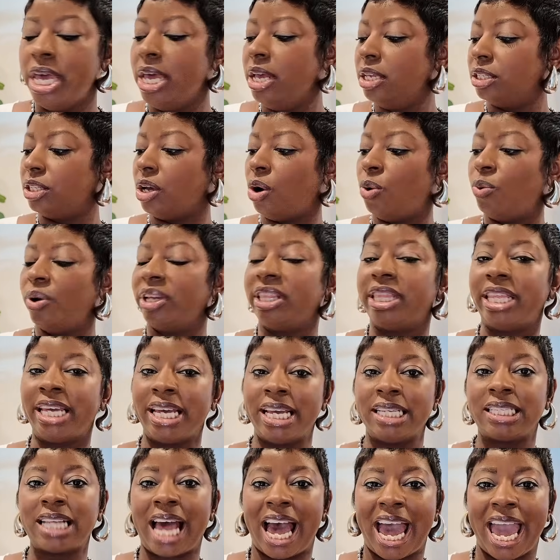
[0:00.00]
So with
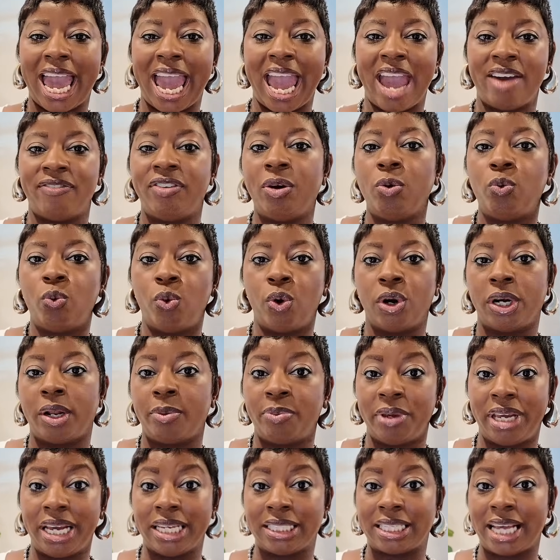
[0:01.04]
this, I haven't worn it
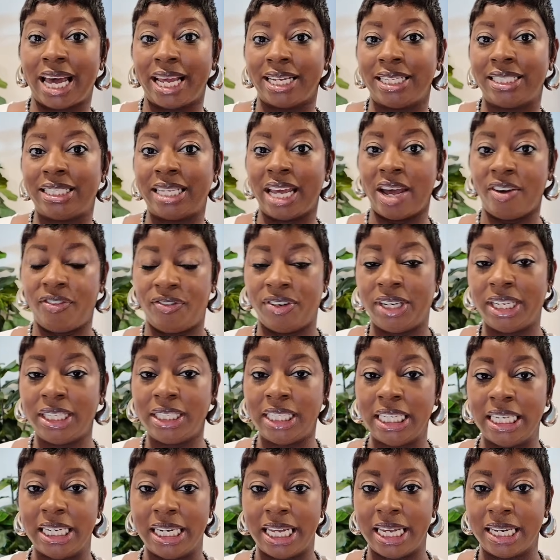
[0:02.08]
because I
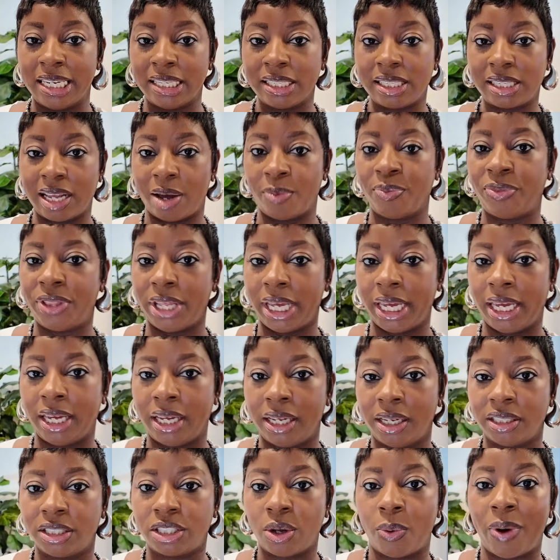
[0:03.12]
definitely needed
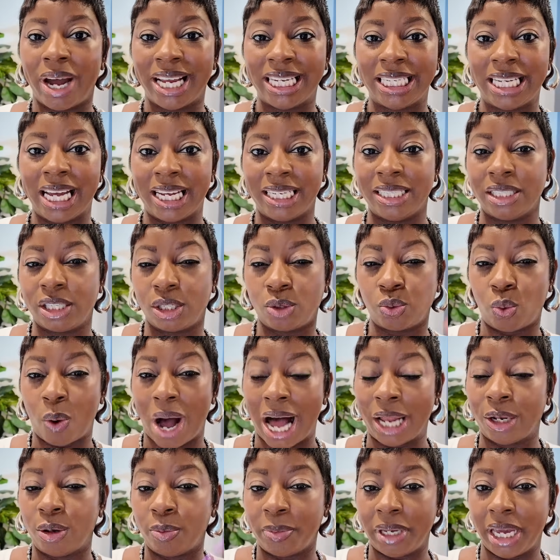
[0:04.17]
something so it doesn't
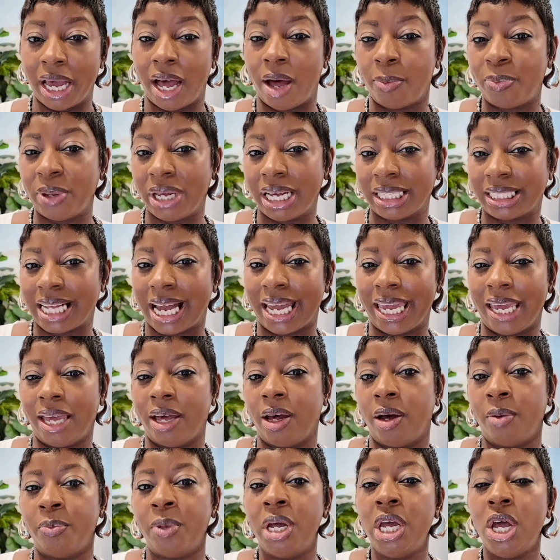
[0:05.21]
swallow me up, because I
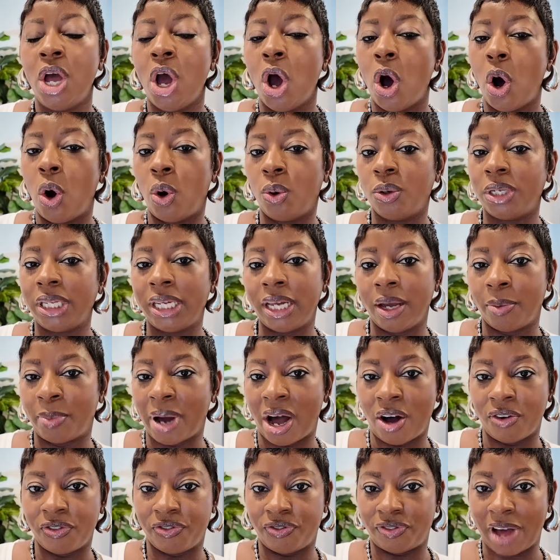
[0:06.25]
am only
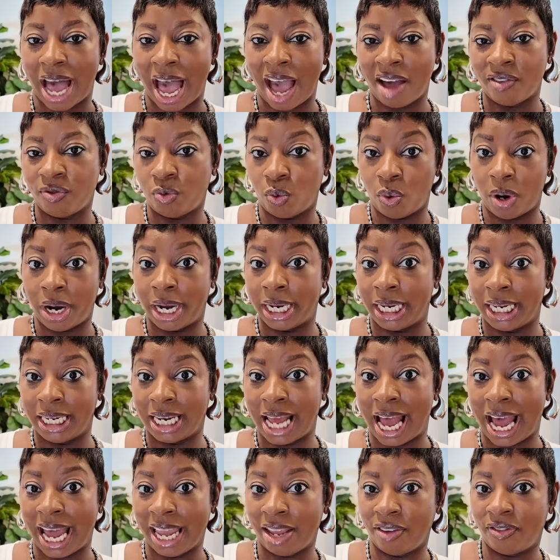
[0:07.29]
about 5'1" in
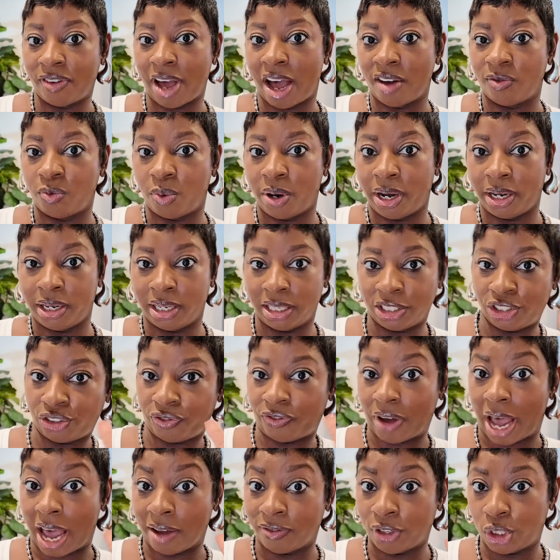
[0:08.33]
height, 5'1"-ish,
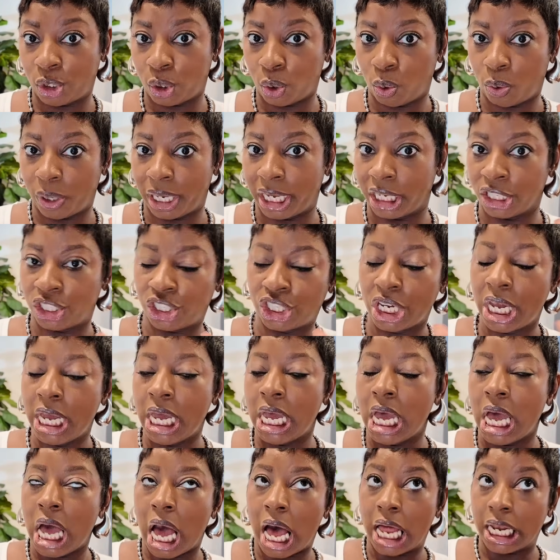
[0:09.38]
5'2"-ish,
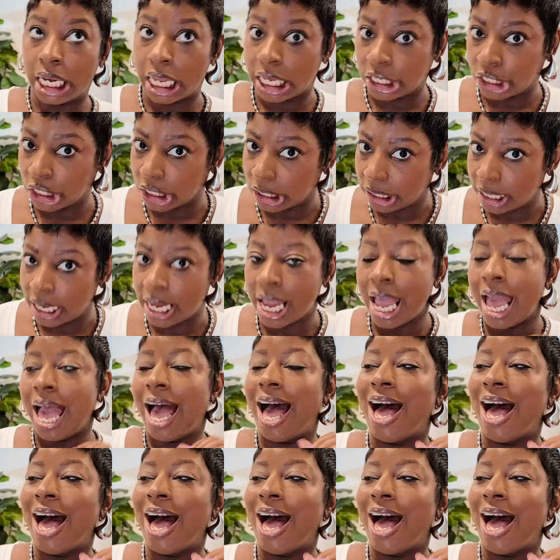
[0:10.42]
allegedly.